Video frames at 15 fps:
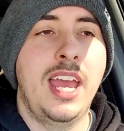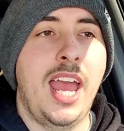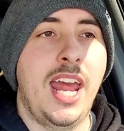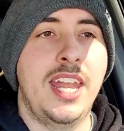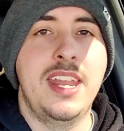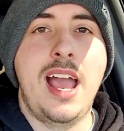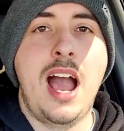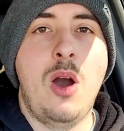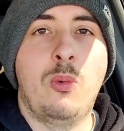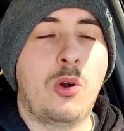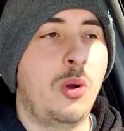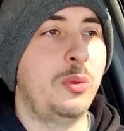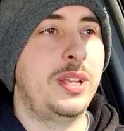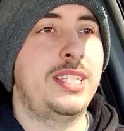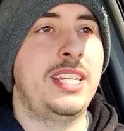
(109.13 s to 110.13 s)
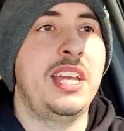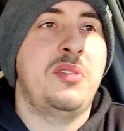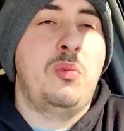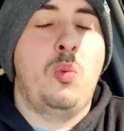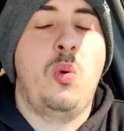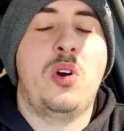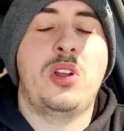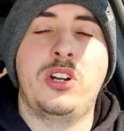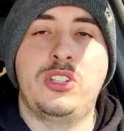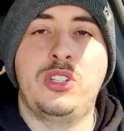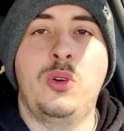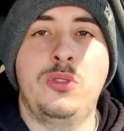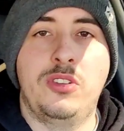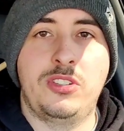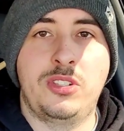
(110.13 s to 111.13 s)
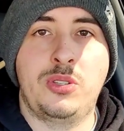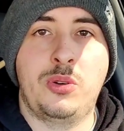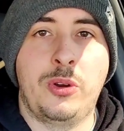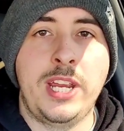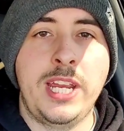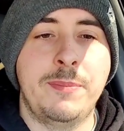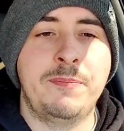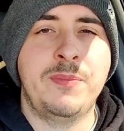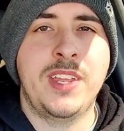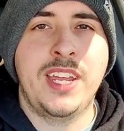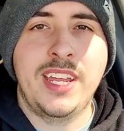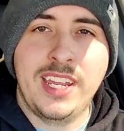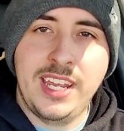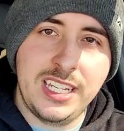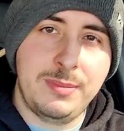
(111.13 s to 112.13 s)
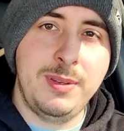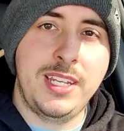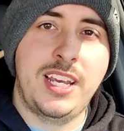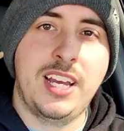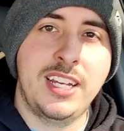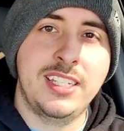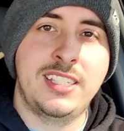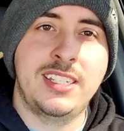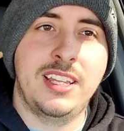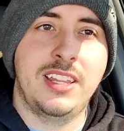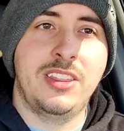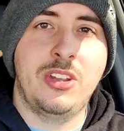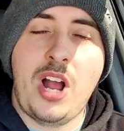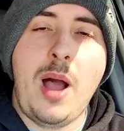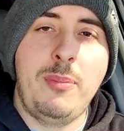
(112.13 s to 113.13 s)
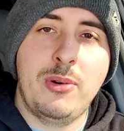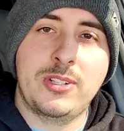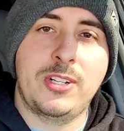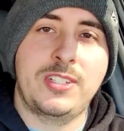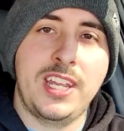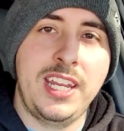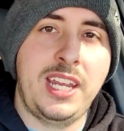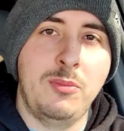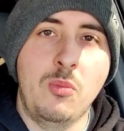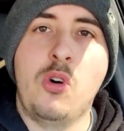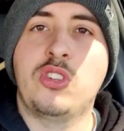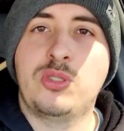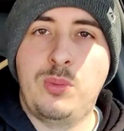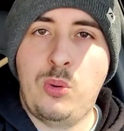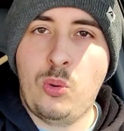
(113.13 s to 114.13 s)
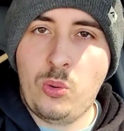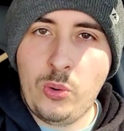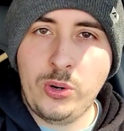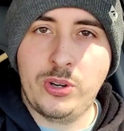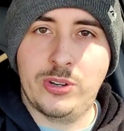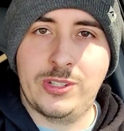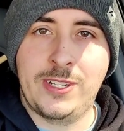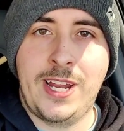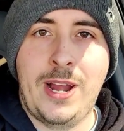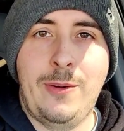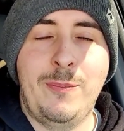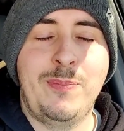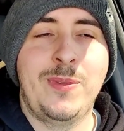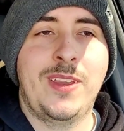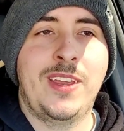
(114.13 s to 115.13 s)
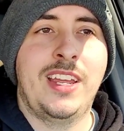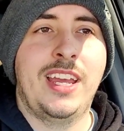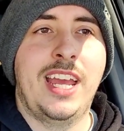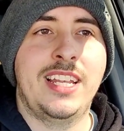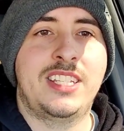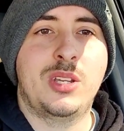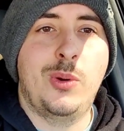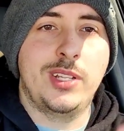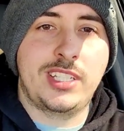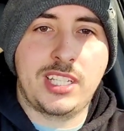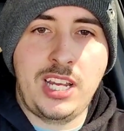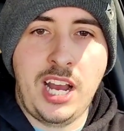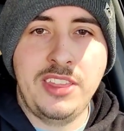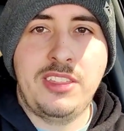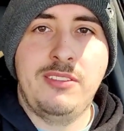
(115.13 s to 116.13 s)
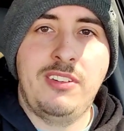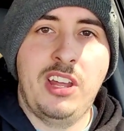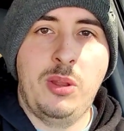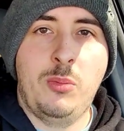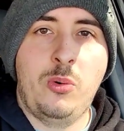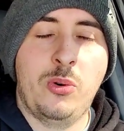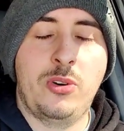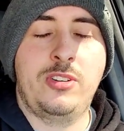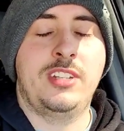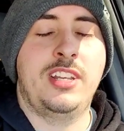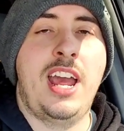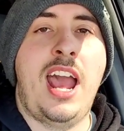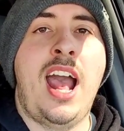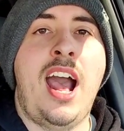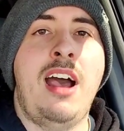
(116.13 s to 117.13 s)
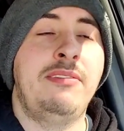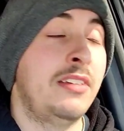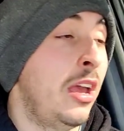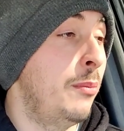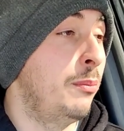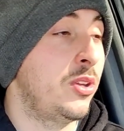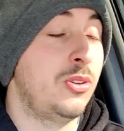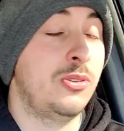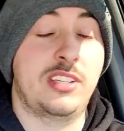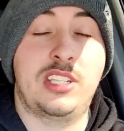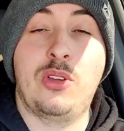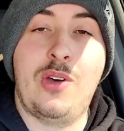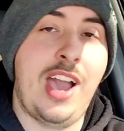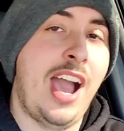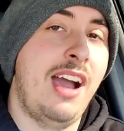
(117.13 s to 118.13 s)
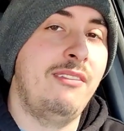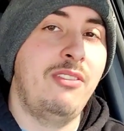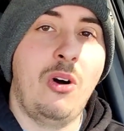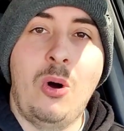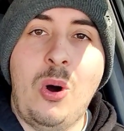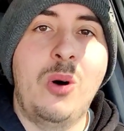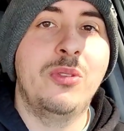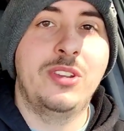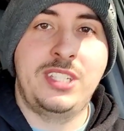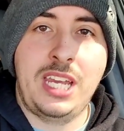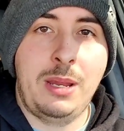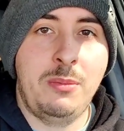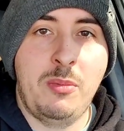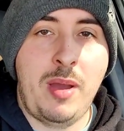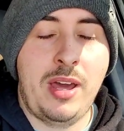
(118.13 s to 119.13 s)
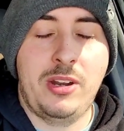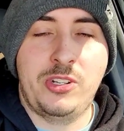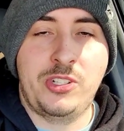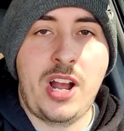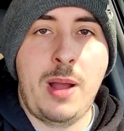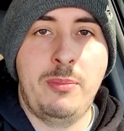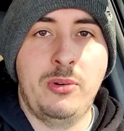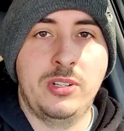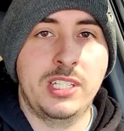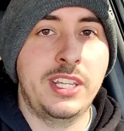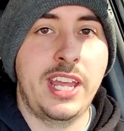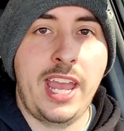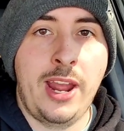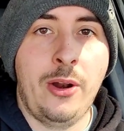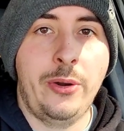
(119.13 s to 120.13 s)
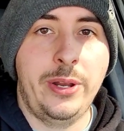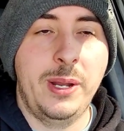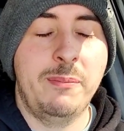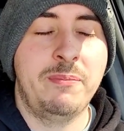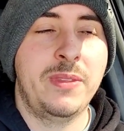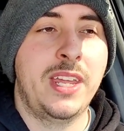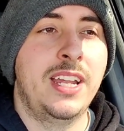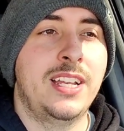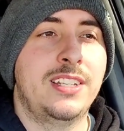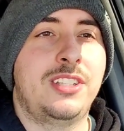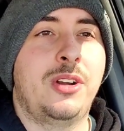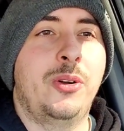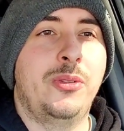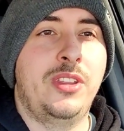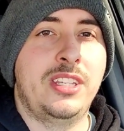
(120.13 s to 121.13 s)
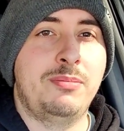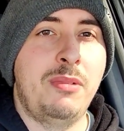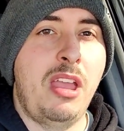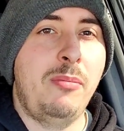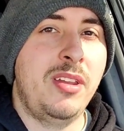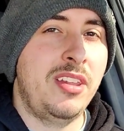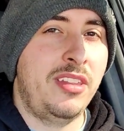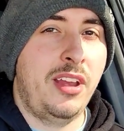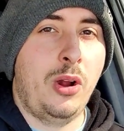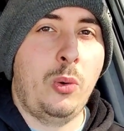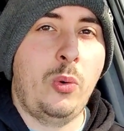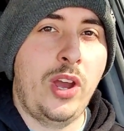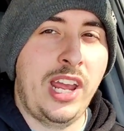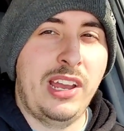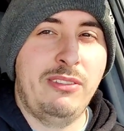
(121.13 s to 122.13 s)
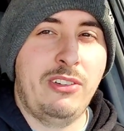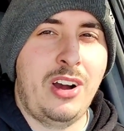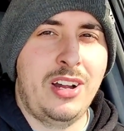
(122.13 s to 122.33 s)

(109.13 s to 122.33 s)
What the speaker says: and now we're only seeing 1 or 2 on the screen, is because shoppers are taking multiple orders now. And so it's cut the available orders in half, but you still have all the same amount of shoppers in the area. So this may be their way of